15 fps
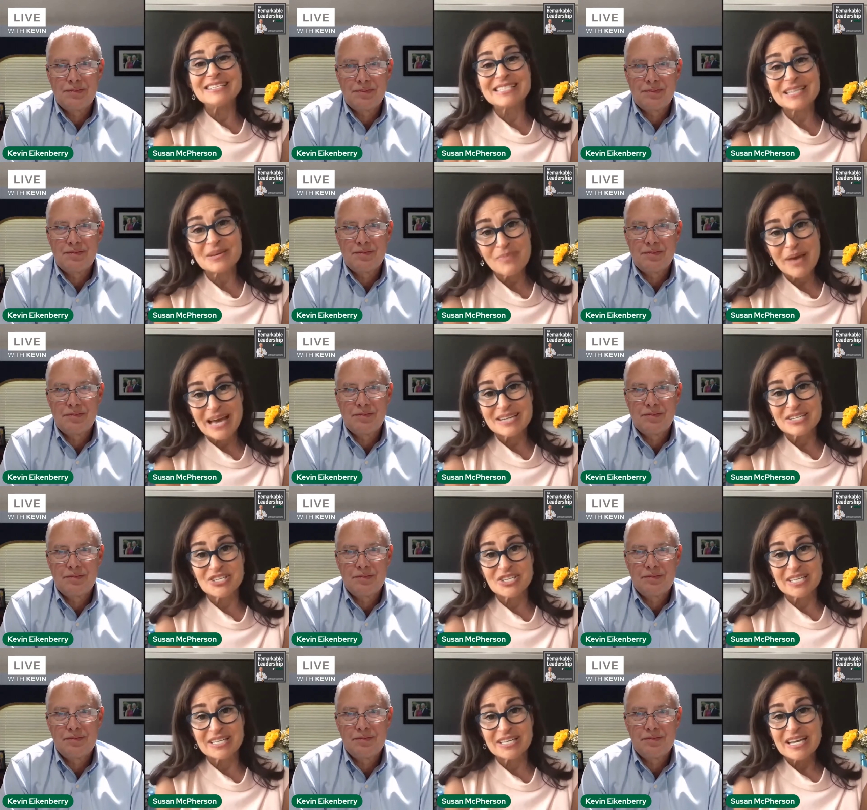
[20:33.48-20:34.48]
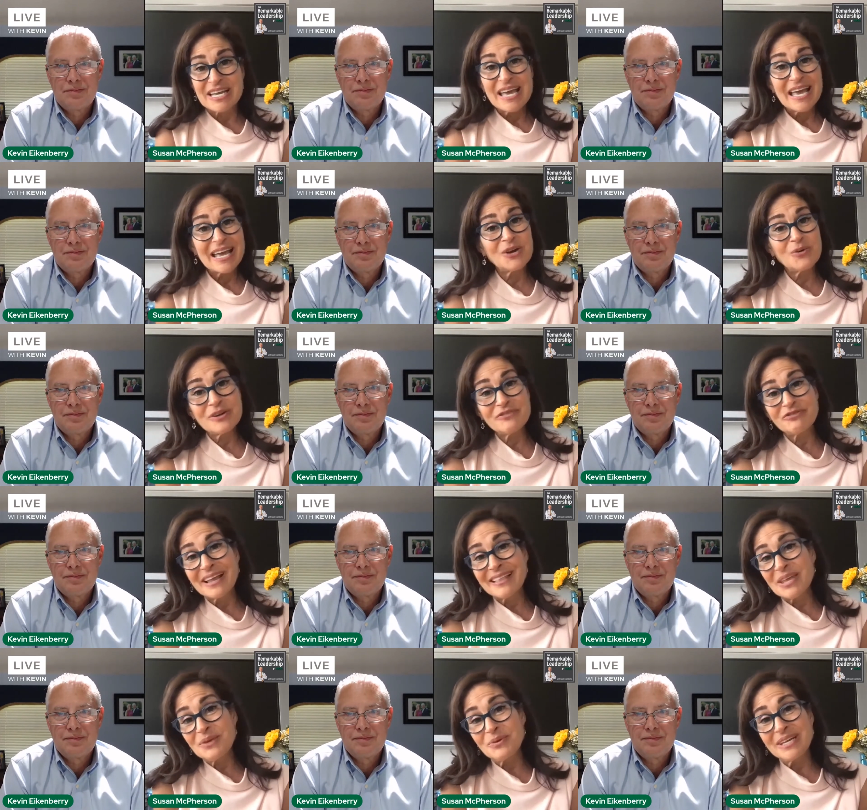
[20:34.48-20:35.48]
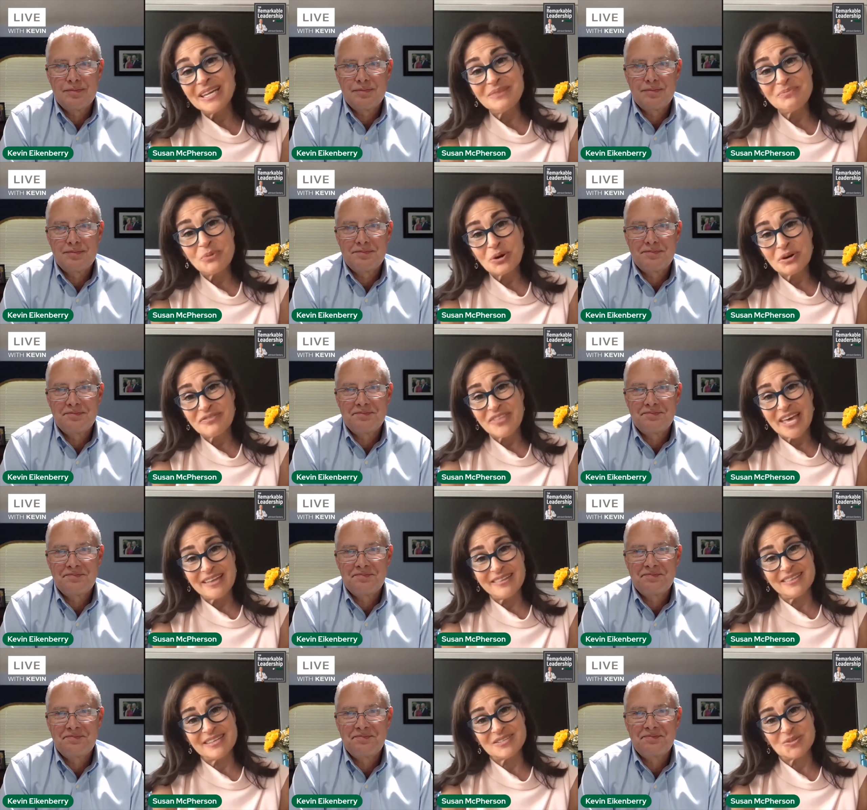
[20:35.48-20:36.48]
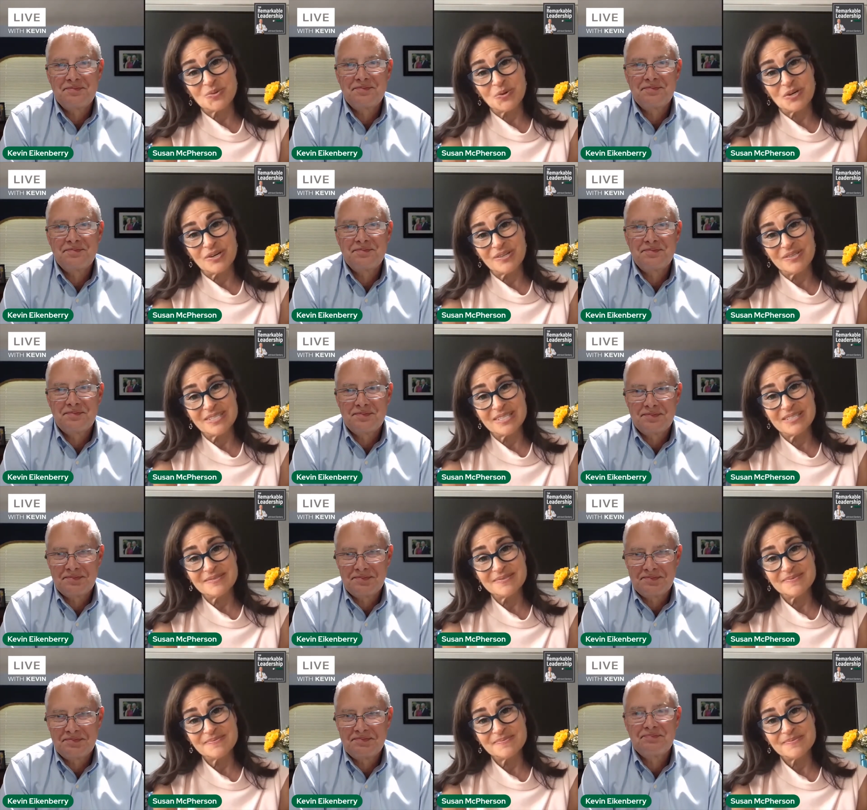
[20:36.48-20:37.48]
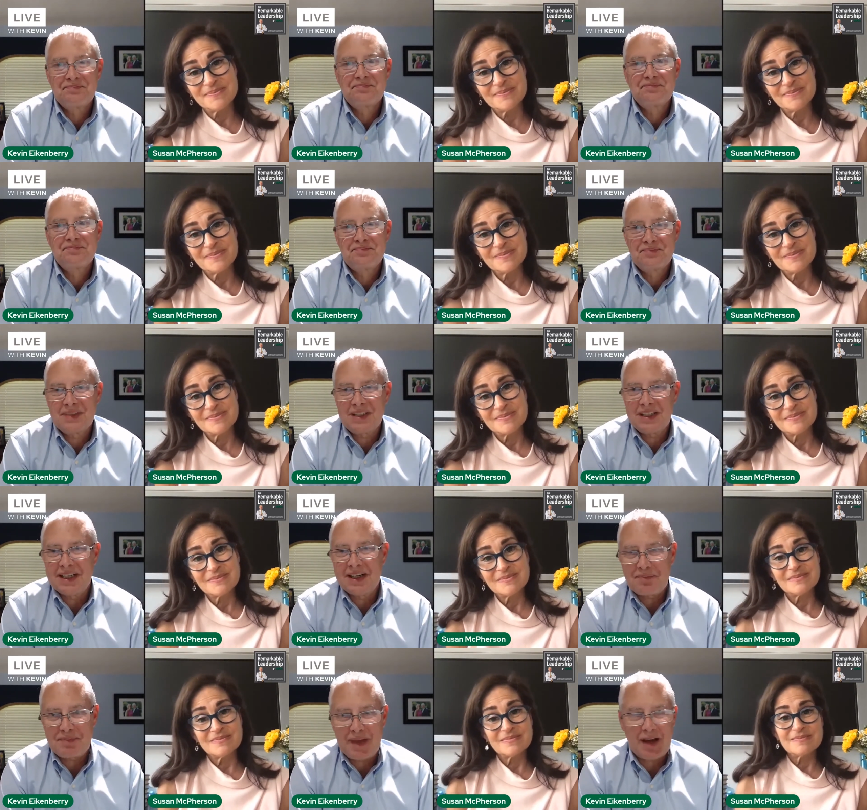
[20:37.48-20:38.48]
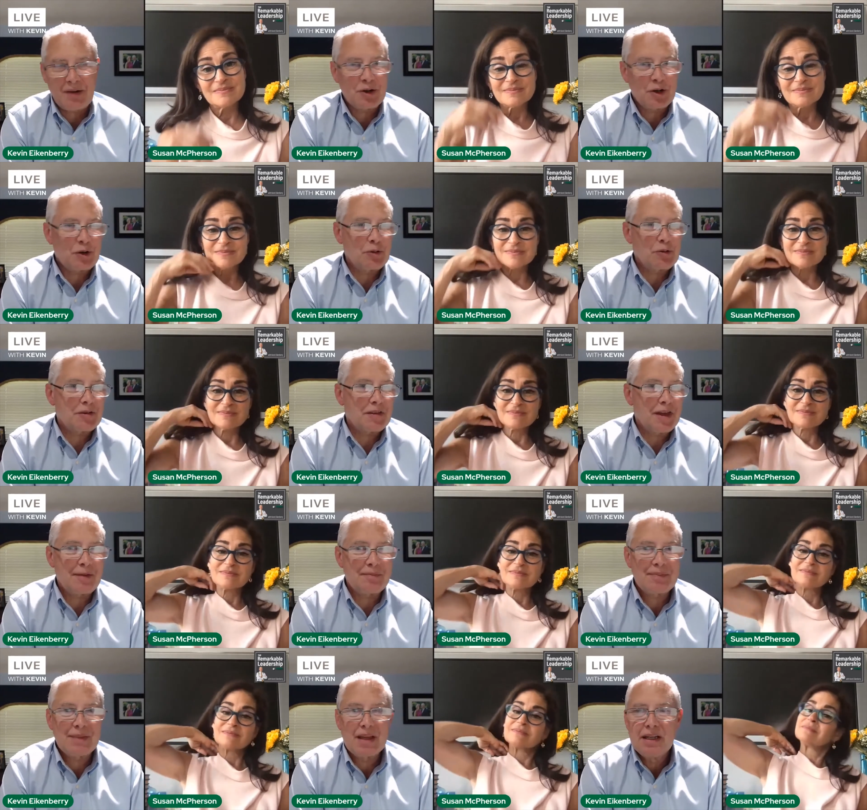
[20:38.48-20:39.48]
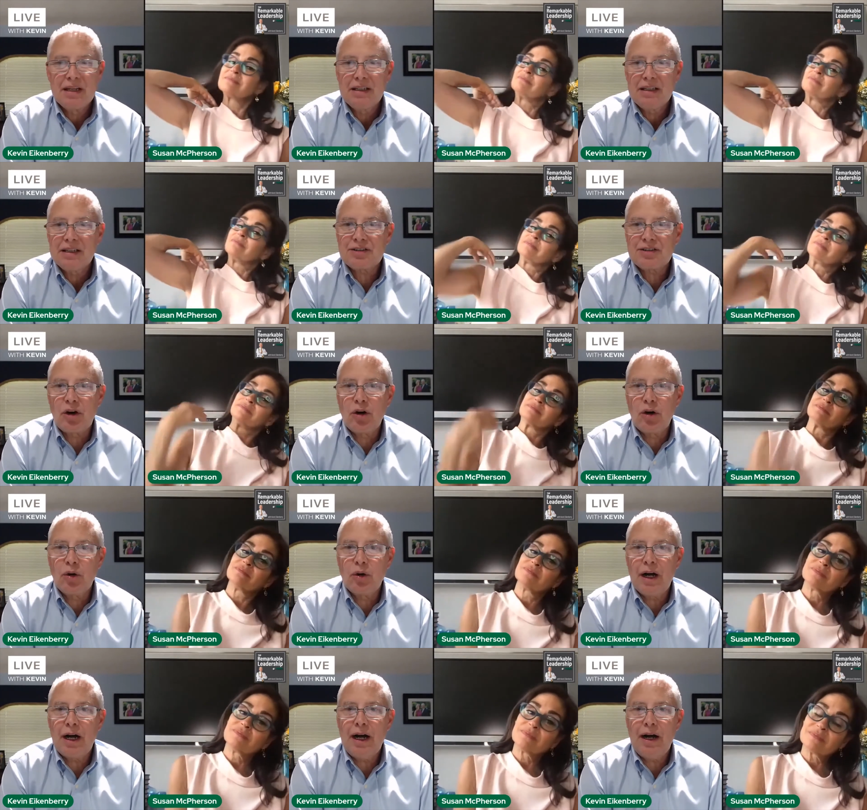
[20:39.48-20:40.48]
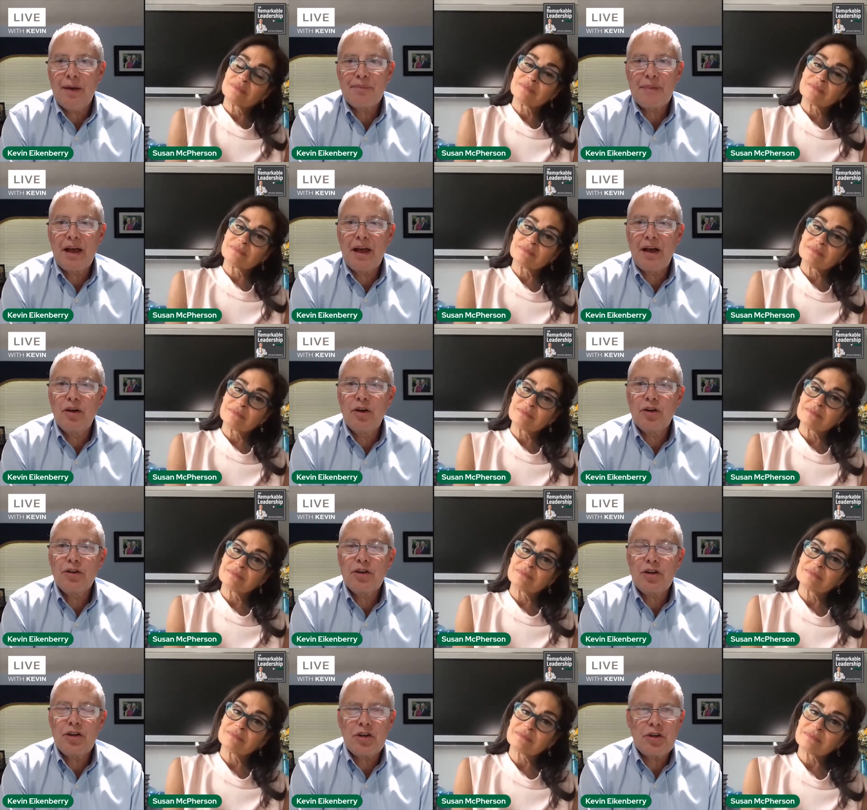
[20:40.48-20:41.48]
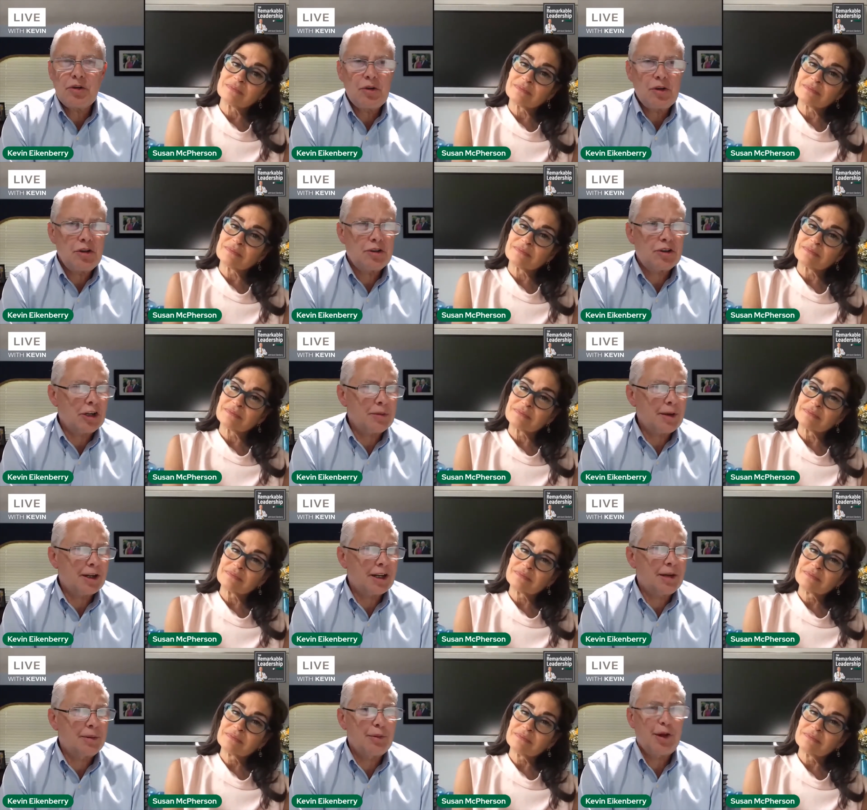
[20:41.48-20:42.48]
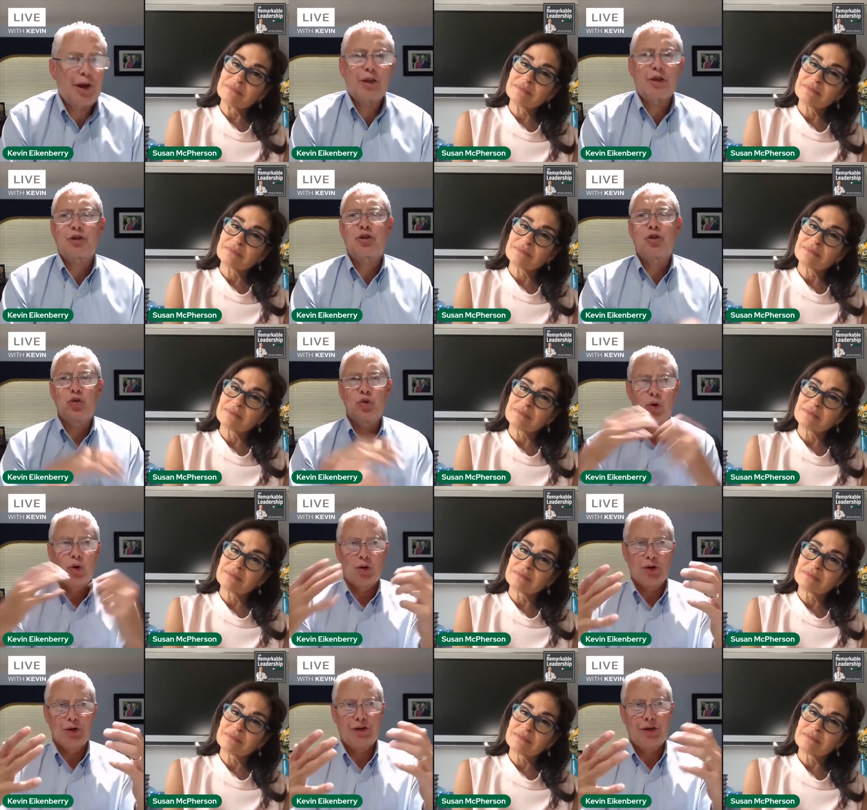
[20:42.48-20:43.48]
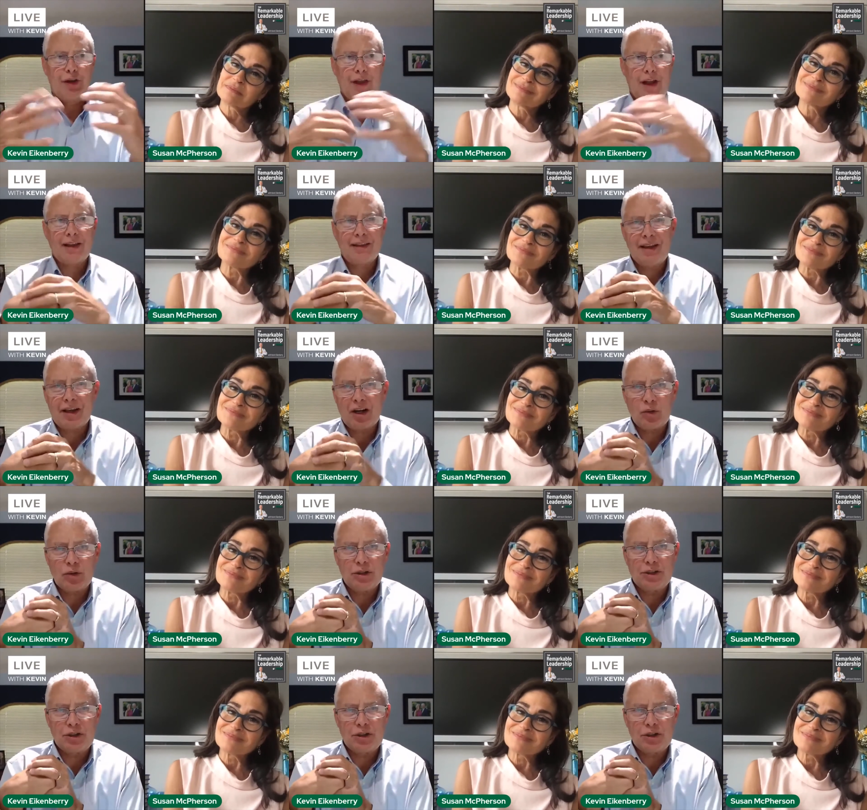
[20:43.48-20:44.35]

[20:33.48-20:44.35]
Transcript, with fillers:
Speaker 1: it's compassionate. And quite frankly, we need more of that in this world. Yeah,
Speaker 2: I would agree with that. So you talk about a couple of other tools that I think are really